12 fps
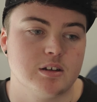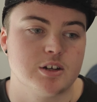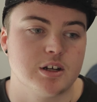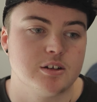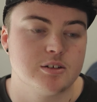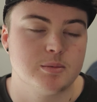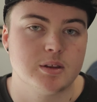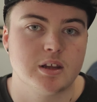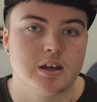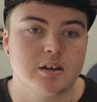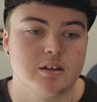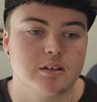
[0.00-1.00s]
change, but
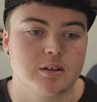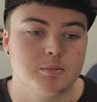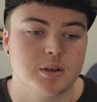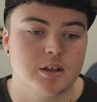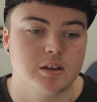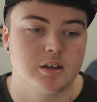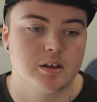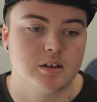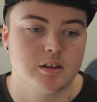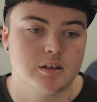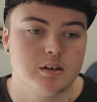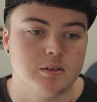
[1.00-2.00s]
that is completely
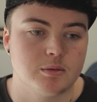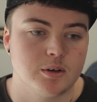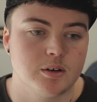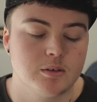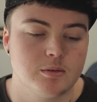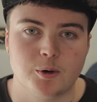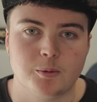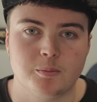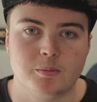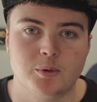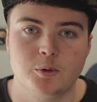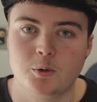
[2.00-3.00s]
different
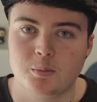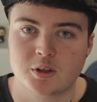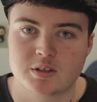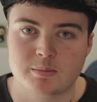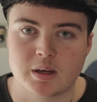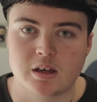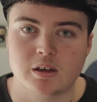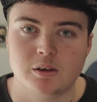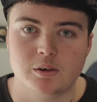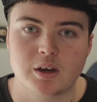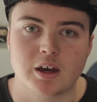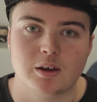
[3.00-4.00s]
from hormones making
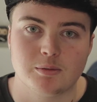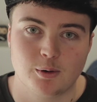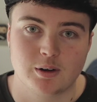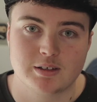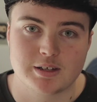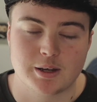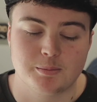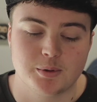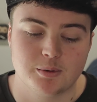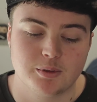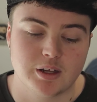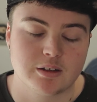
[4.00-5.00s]
you gay, for
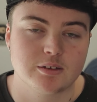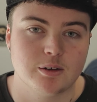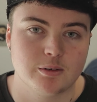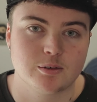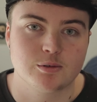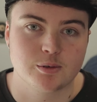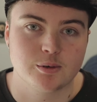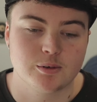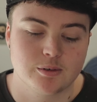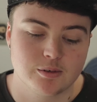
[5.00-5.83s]
example. That is not true.